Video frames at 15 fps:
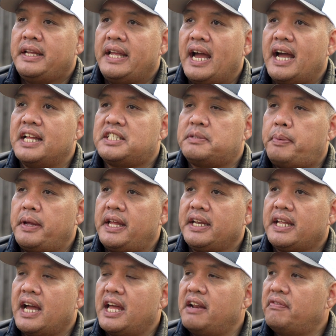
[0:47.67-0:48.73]
it's been
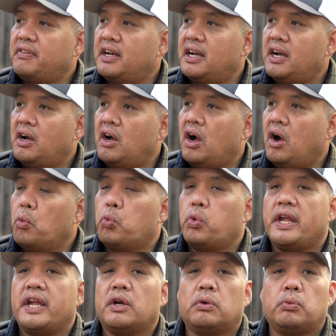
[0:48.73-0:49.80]
kind of a
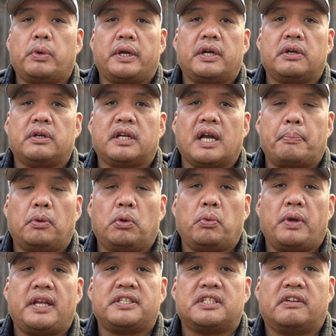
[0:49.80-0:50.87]
weird couple
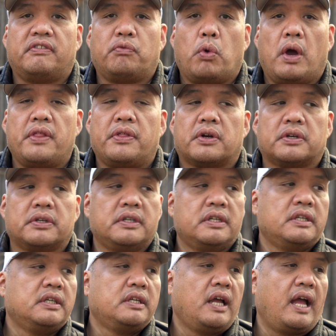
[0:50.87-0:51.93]
weeks of weather.
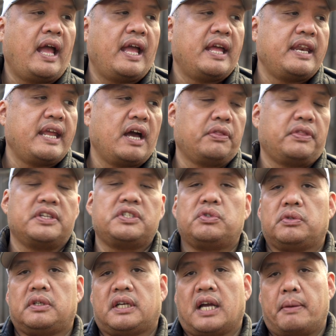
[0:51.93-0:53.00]
And now this
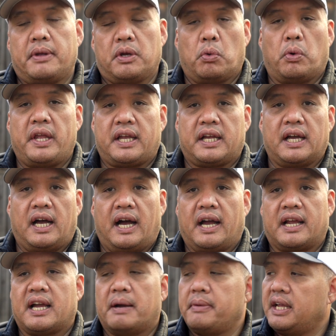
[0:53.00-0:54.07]
coming week,
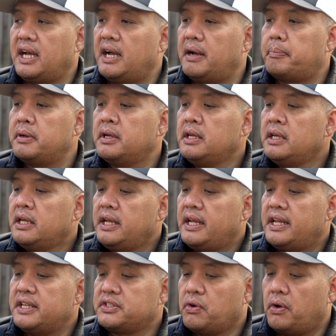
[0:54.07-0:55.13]
coming up,
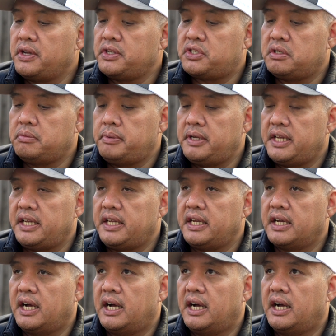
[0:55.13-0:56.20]
is going to be
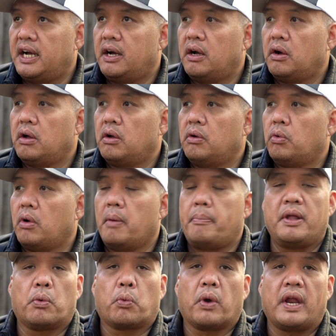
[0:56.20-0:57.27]
a
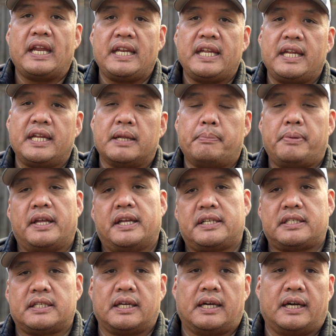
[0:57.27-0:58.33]
bit rainy and a
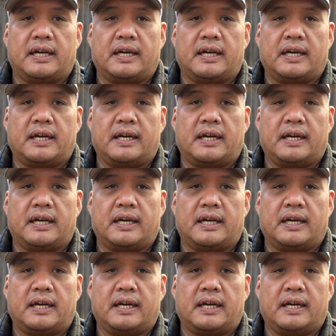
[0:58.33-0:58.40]
bit,